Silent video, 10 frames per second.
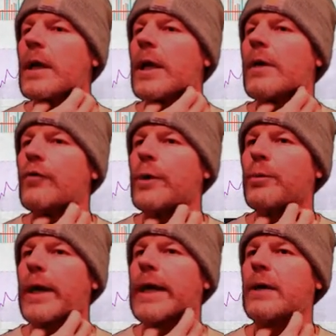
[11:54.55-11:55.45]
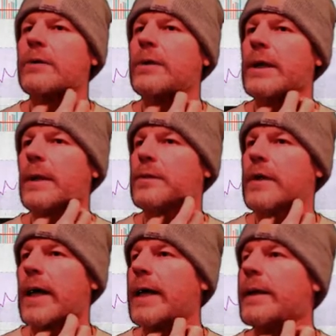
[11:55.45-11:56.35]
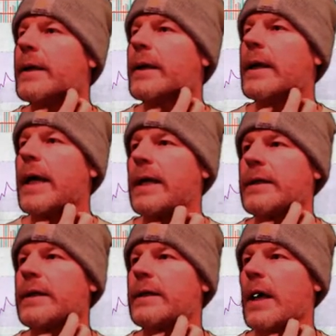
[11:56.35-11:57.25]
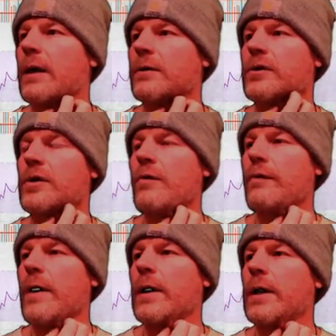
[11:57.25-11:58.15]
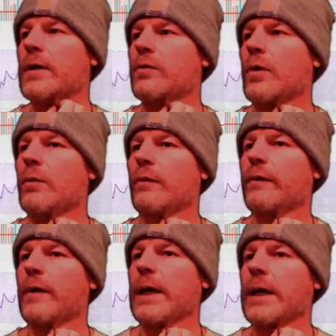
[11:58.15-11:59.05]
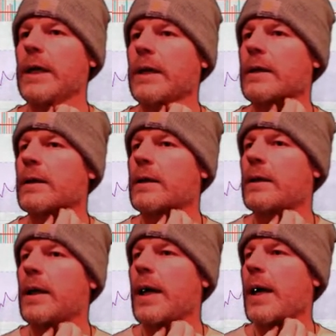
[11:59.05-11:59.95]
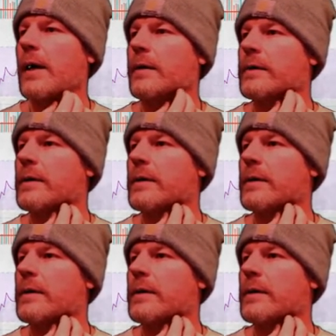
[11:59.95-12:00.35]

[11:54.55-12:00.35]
if we break out to the upside, $18 so far is what we're finding as